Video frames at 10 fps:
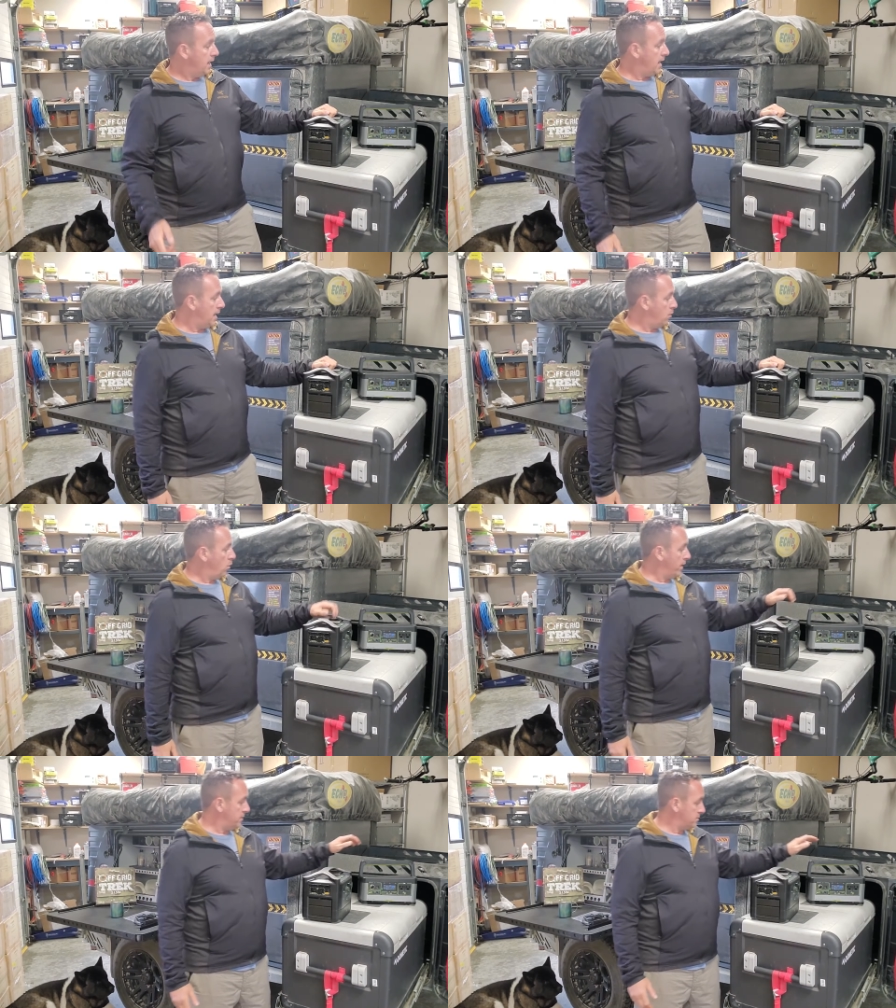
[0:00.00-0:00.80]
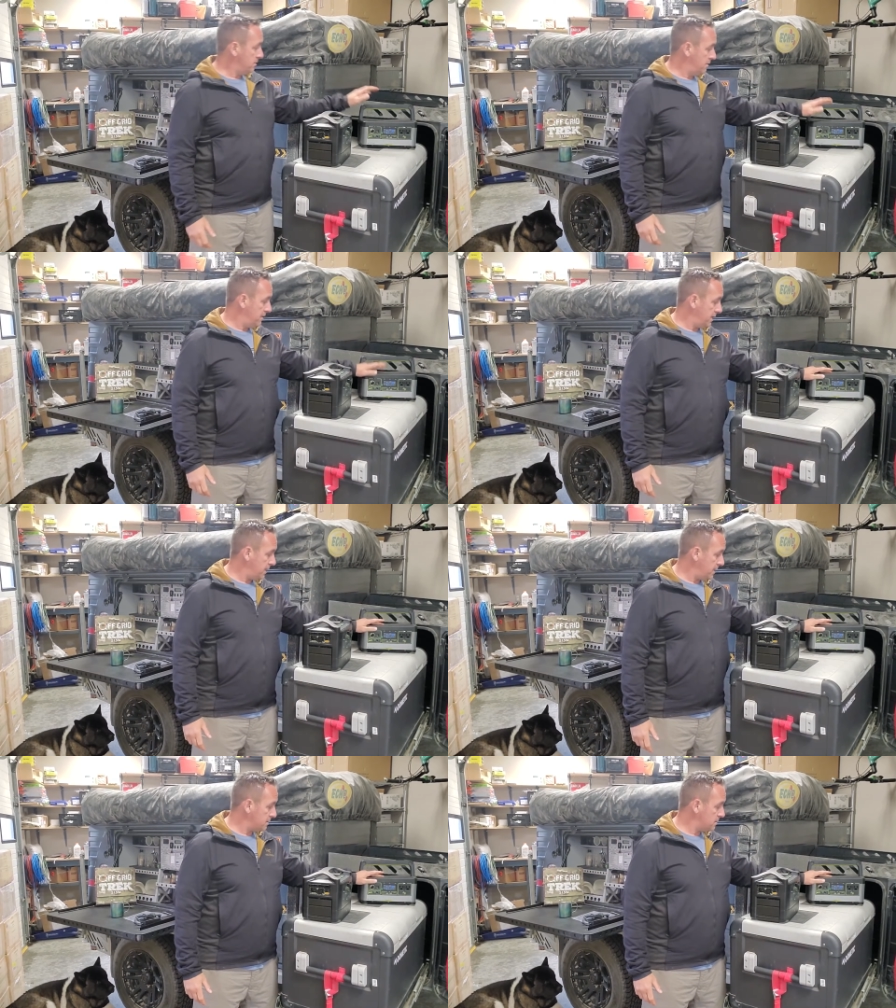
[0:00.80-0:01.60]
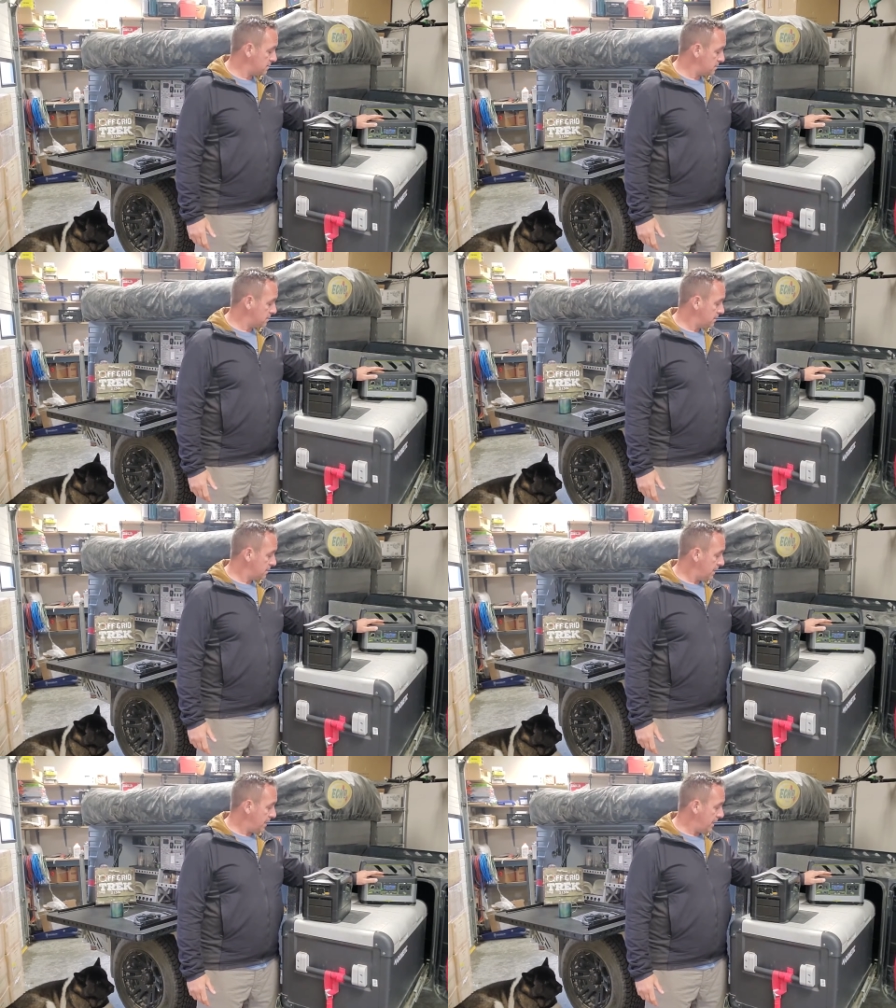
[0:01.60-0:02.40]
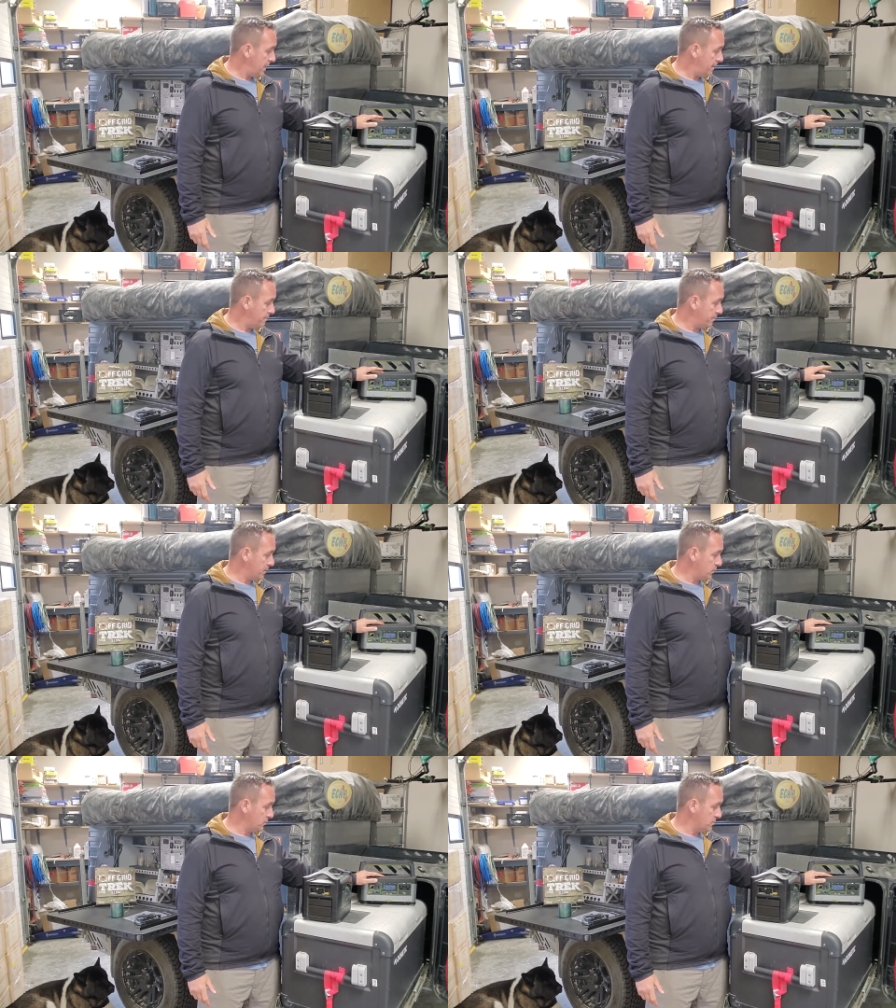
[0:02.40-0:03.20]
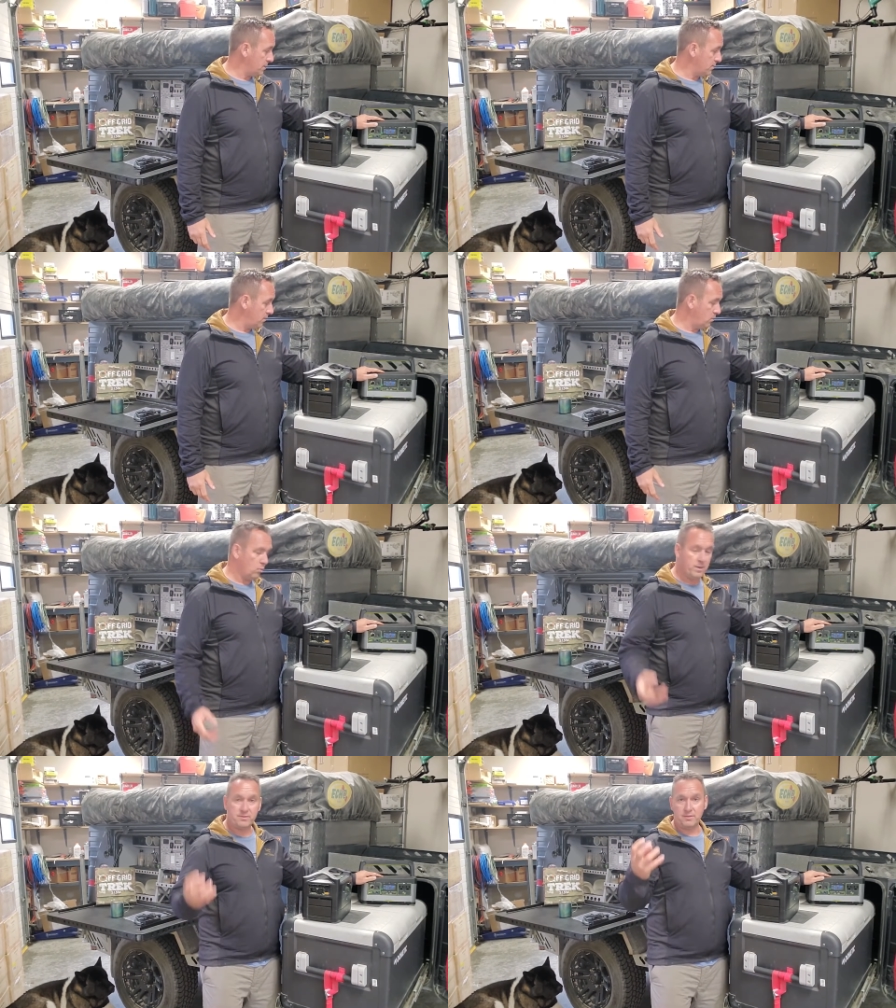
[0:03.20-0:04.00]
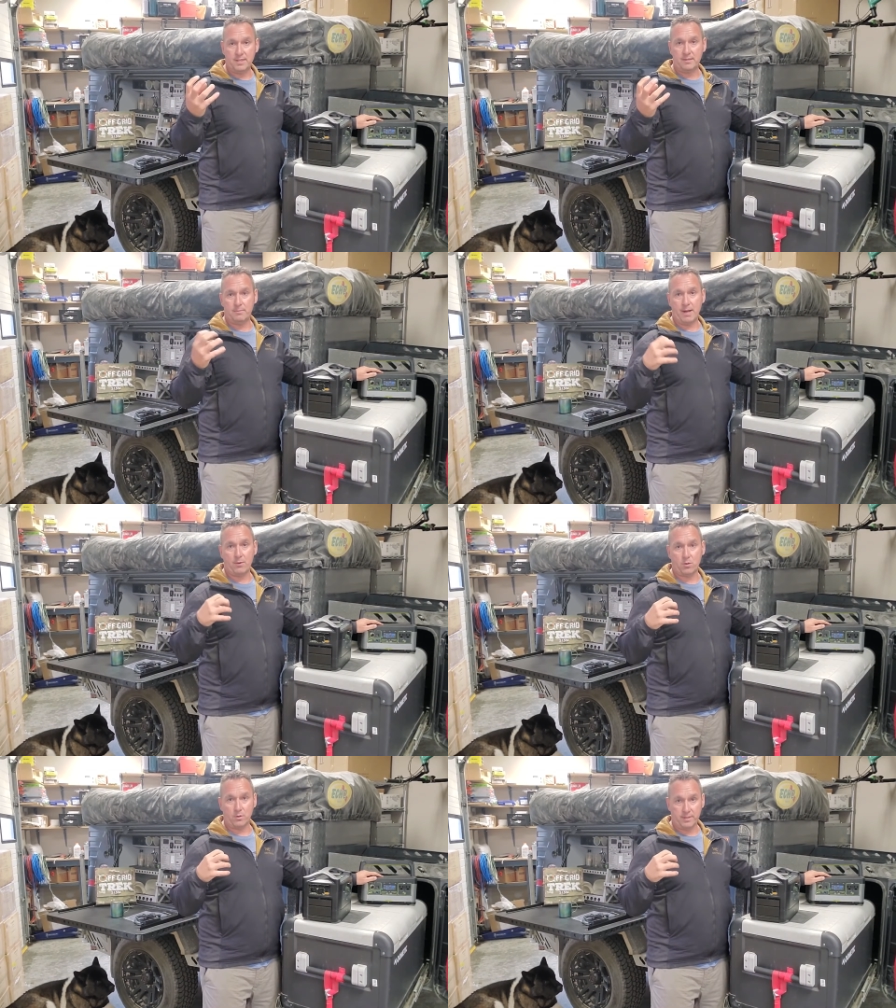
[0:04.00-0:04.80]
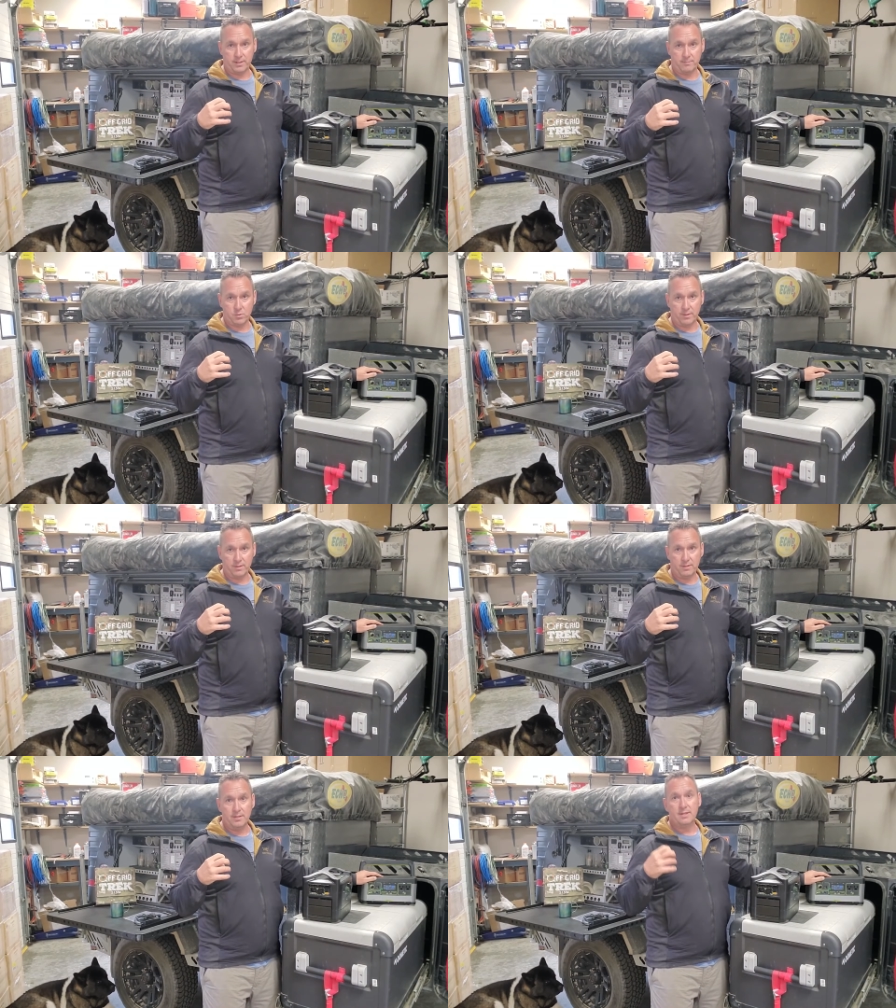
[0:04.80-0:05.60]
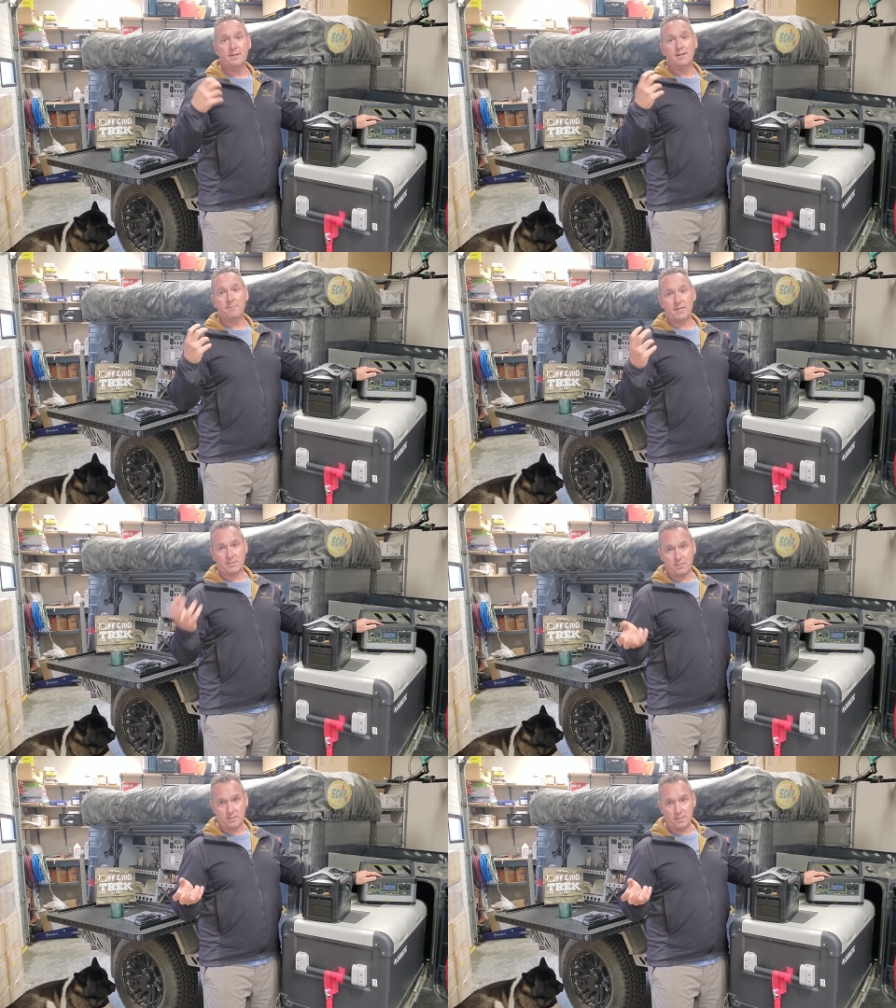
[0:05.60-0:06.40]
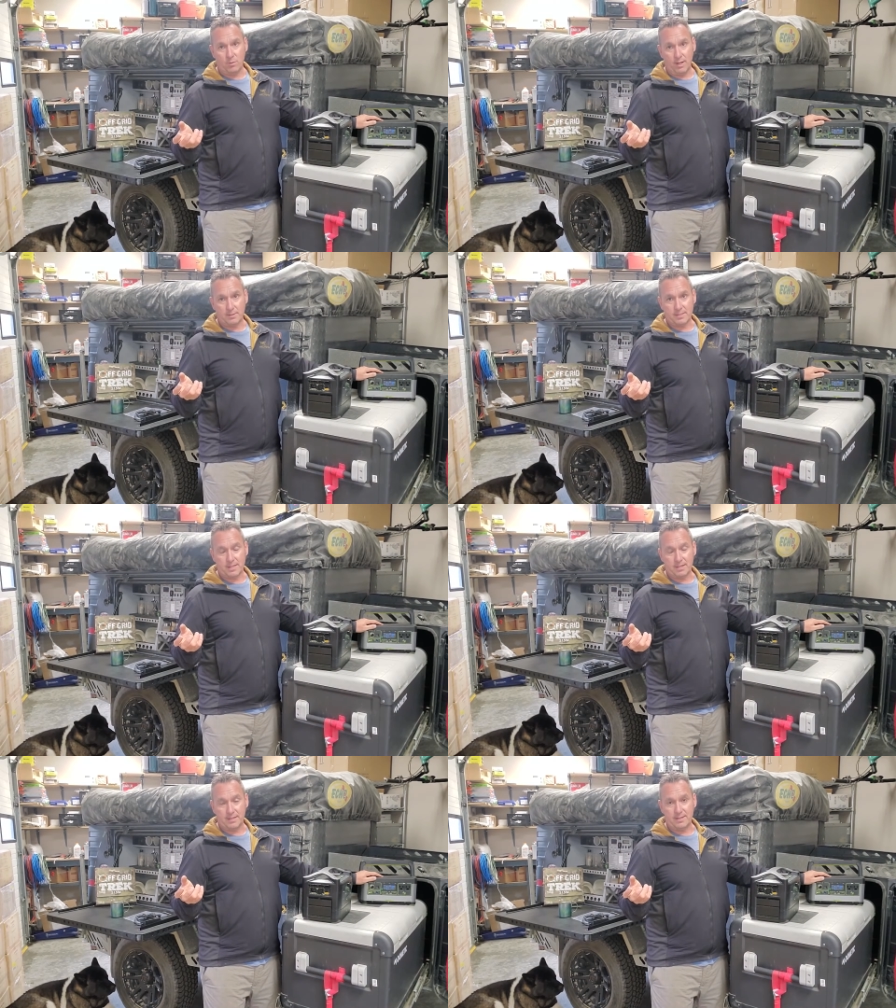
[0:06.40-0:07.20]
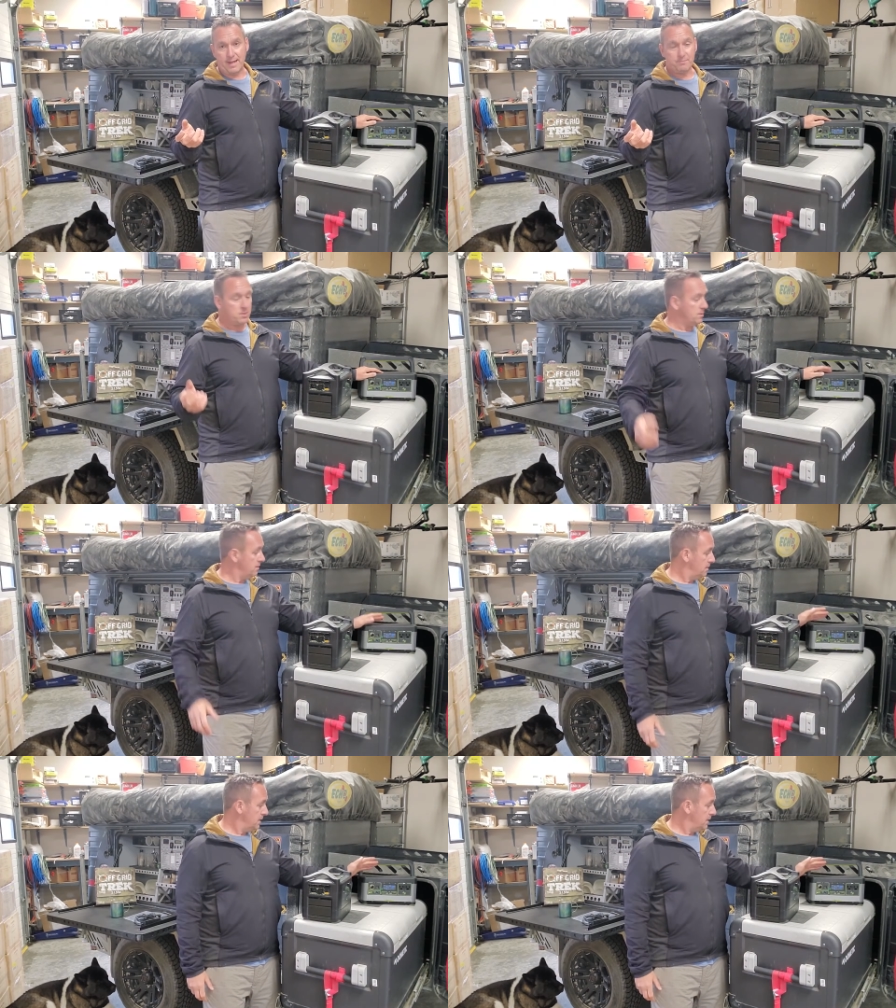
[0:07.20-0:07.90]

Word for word: Uh, whereas this, um, the Goal Zero with the, the power cord that comes with it, it's a 60 watt uh, adapter